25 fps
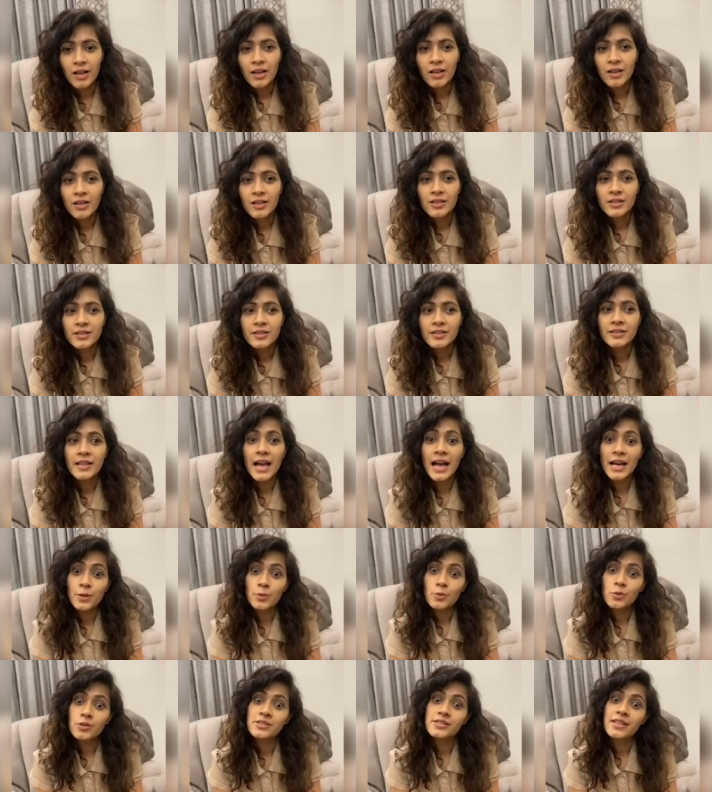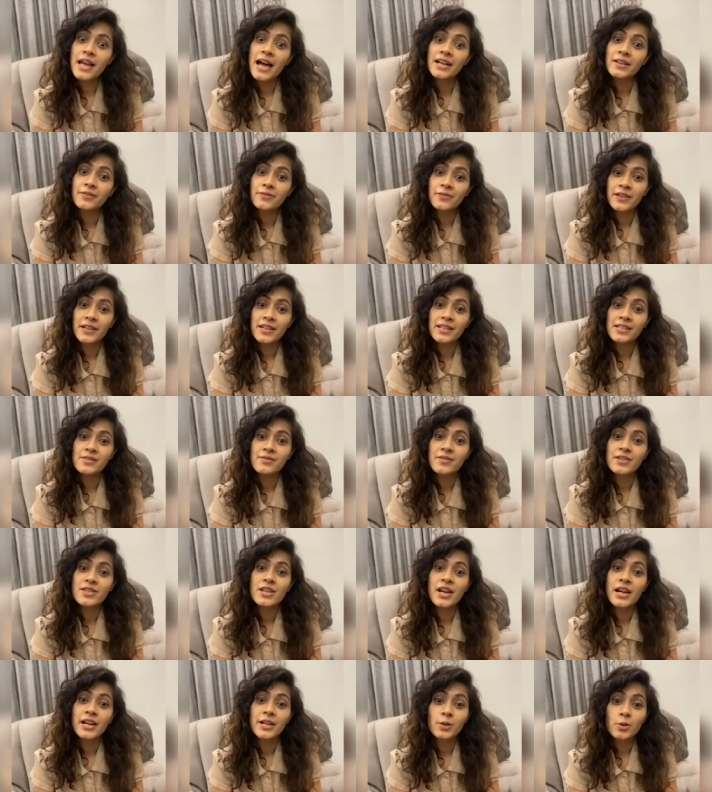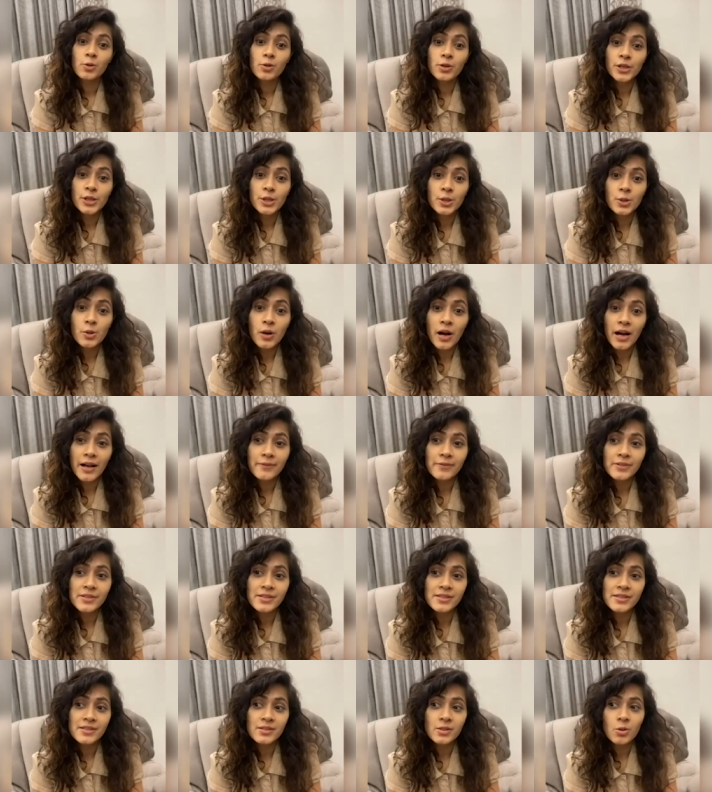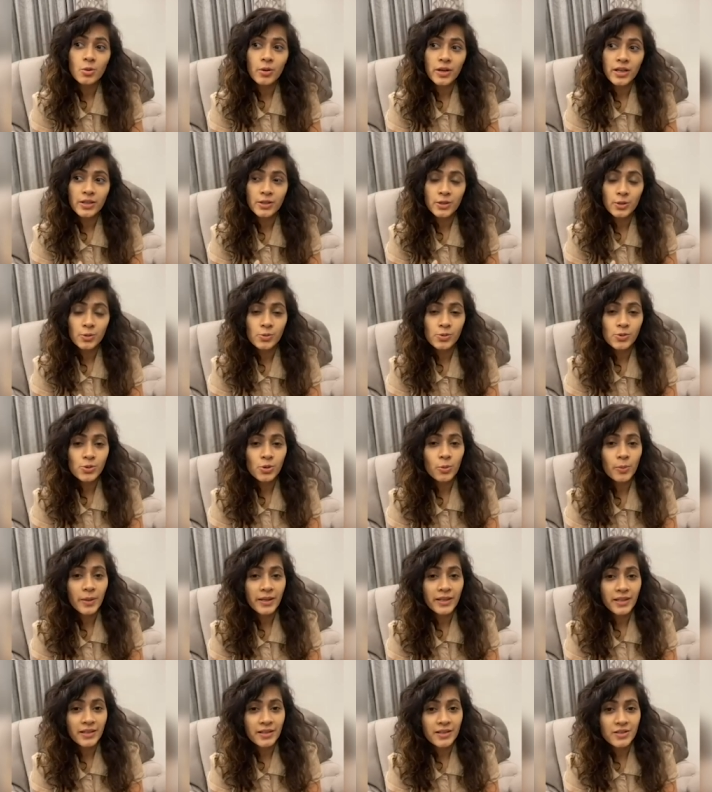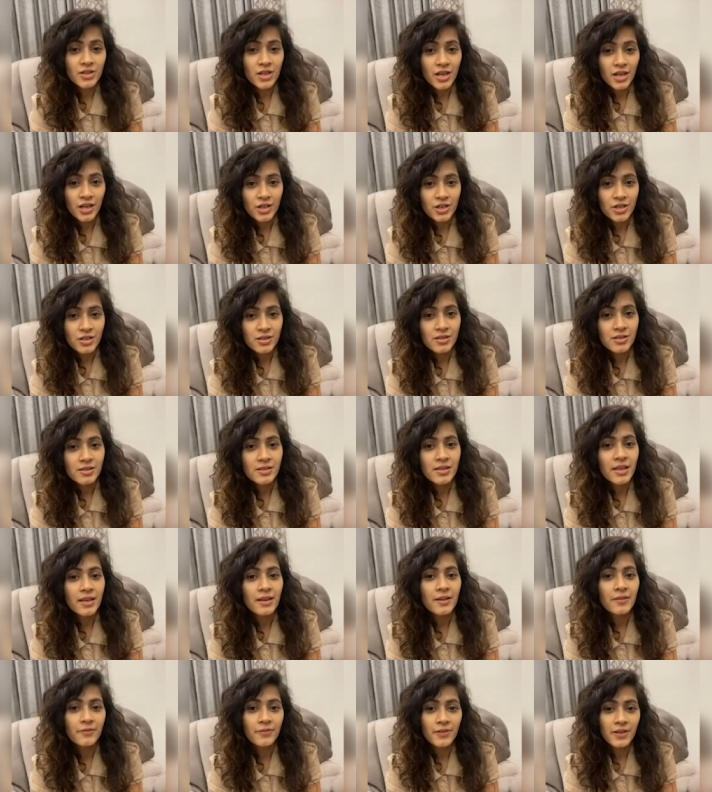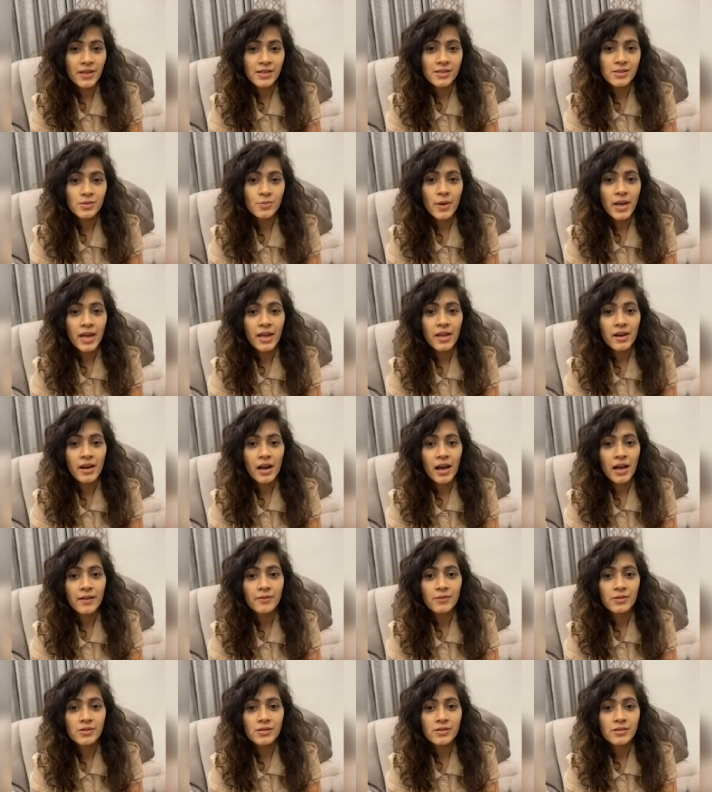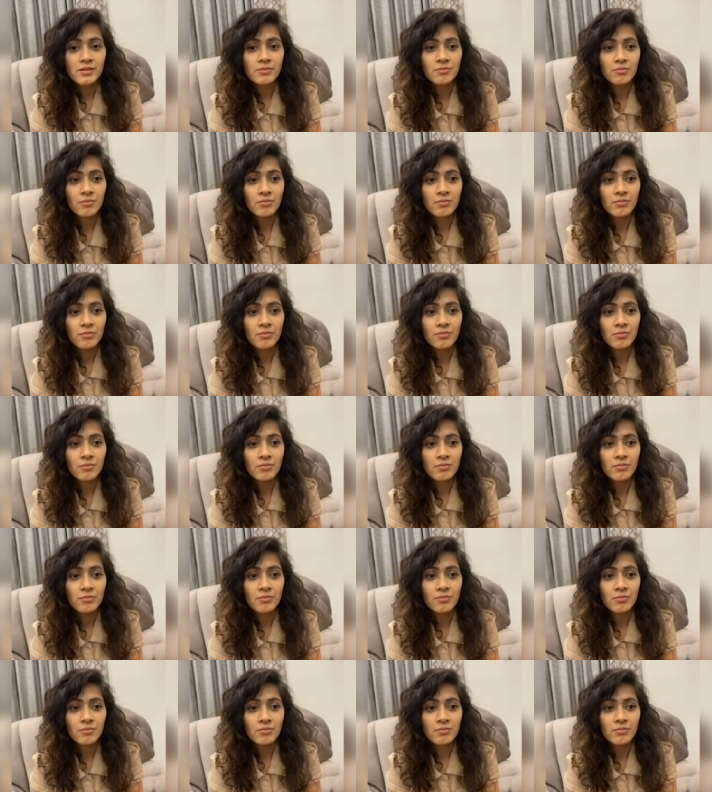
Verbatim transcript: That was that phase which I told you, I was going through so many rejections and a phase where I was